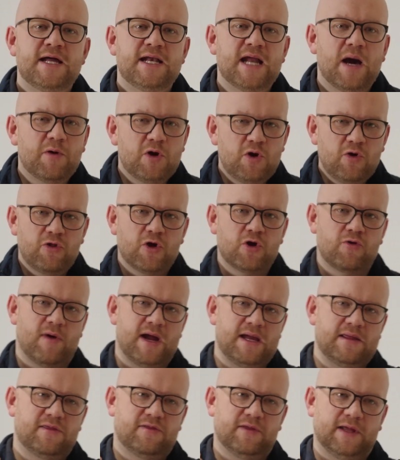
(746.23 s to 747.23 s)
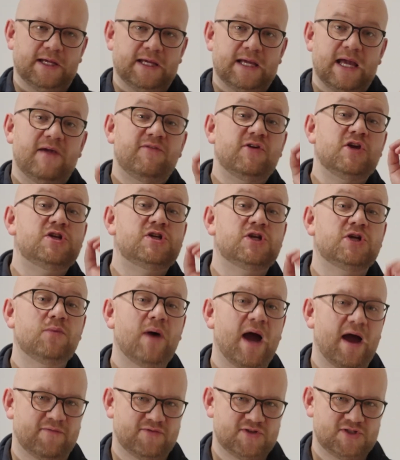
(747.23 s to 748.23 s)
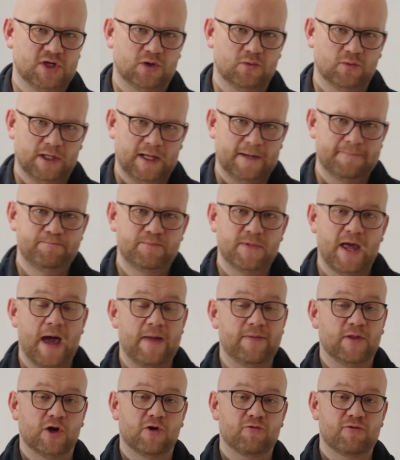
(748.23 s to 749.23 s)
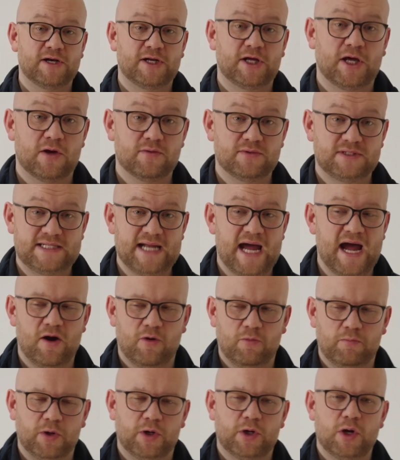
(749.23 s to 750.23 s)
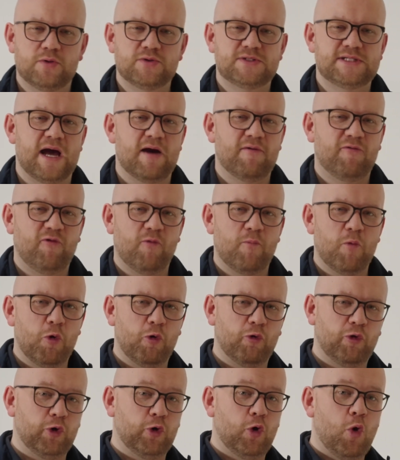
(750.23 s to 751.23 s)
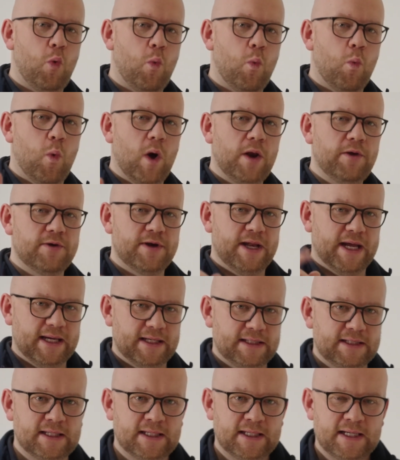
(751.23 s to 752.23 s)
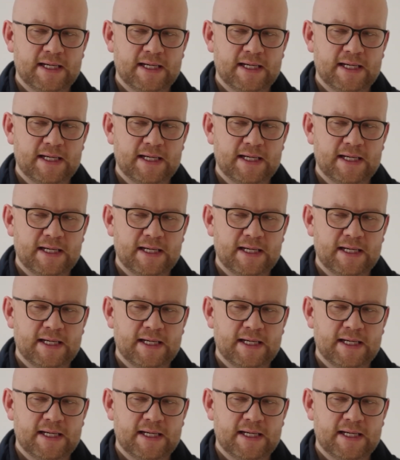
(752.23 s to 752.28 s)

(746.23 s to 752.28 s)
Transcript: Now, another great thing, if you do have solar and the grid goes down, but goes down for more than 1 day,